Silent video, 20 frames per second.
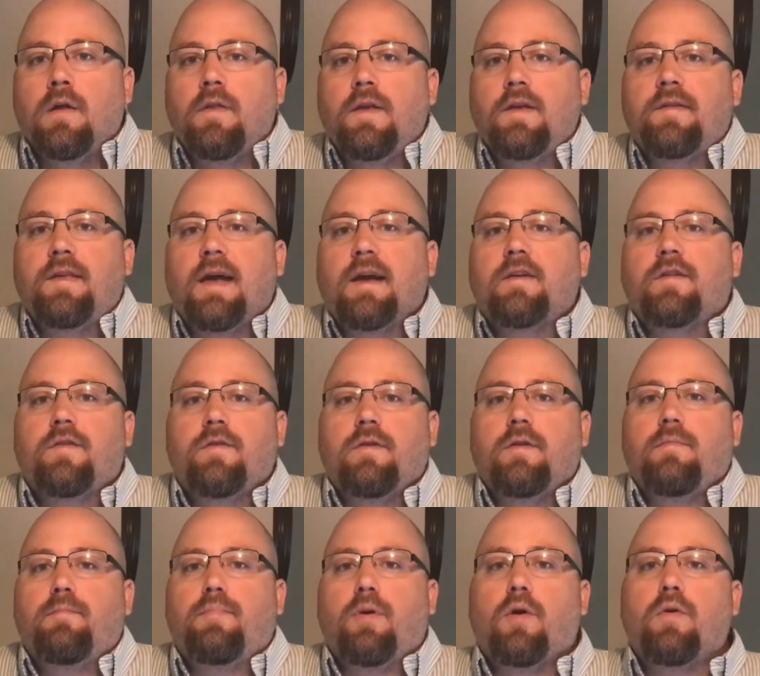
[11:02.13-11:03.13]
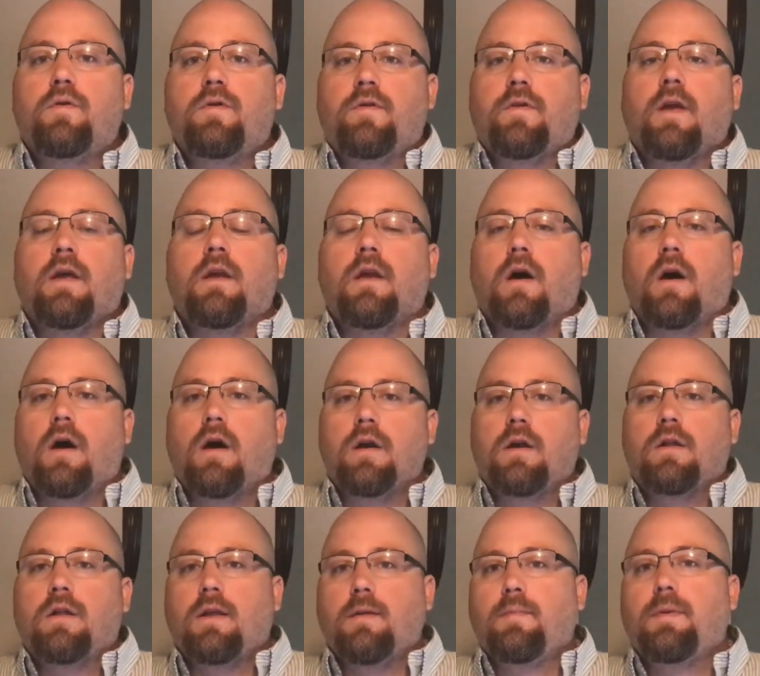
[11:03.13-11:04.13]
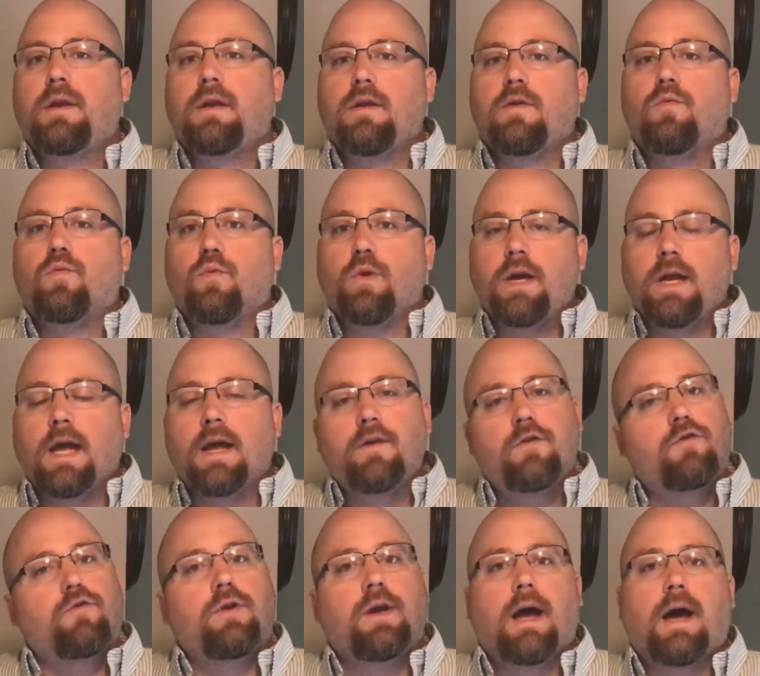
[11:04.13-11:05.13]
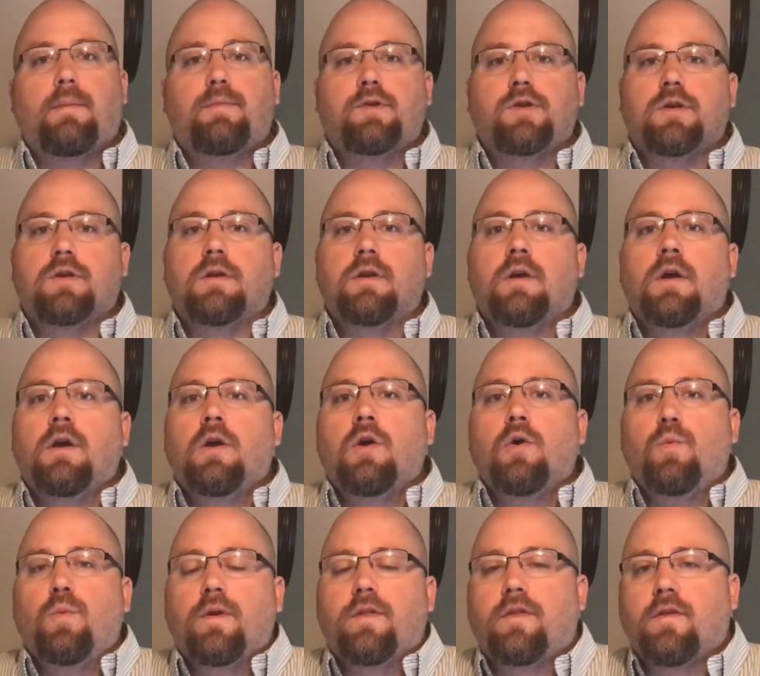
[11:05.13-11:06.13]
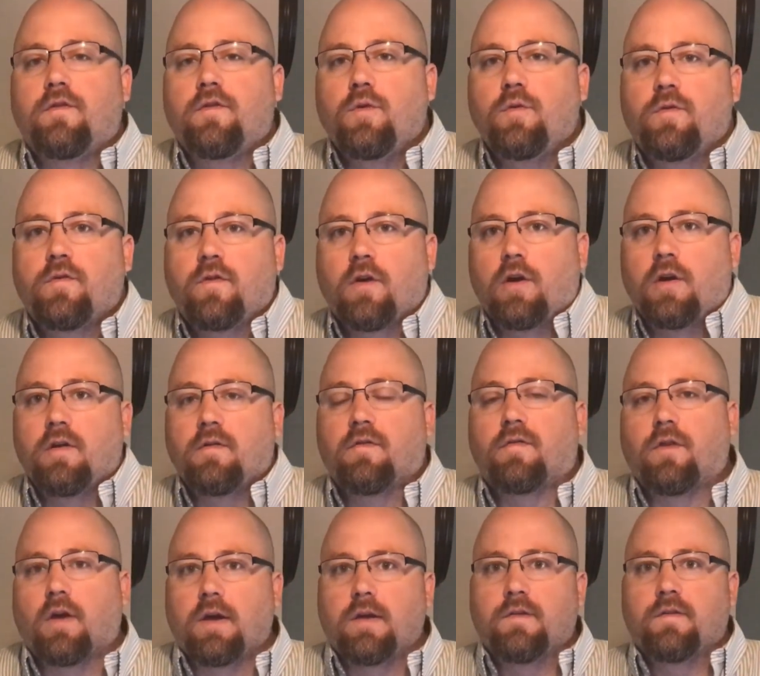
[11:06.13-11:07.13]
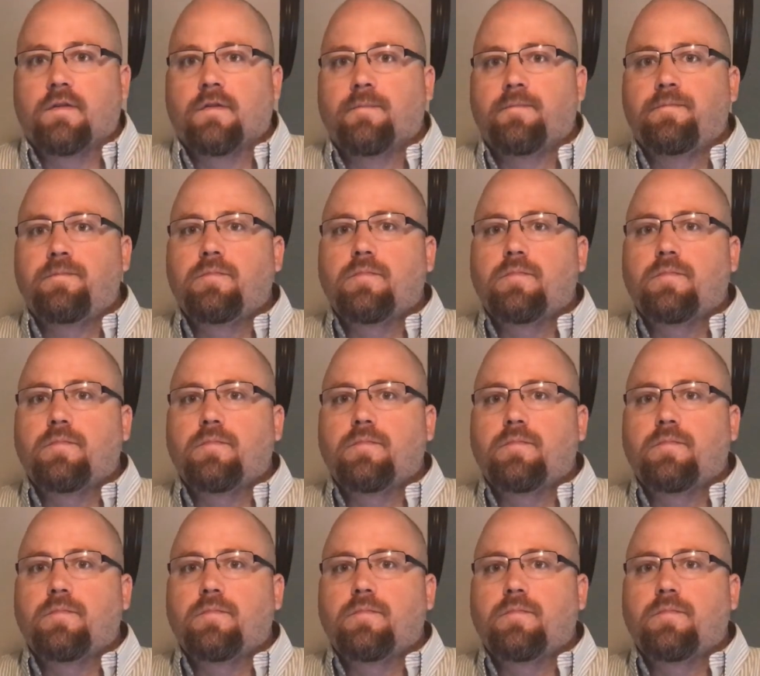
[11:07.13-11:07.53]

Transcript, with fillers: This actually boasts an unlimited re-entry option with the two starting flights.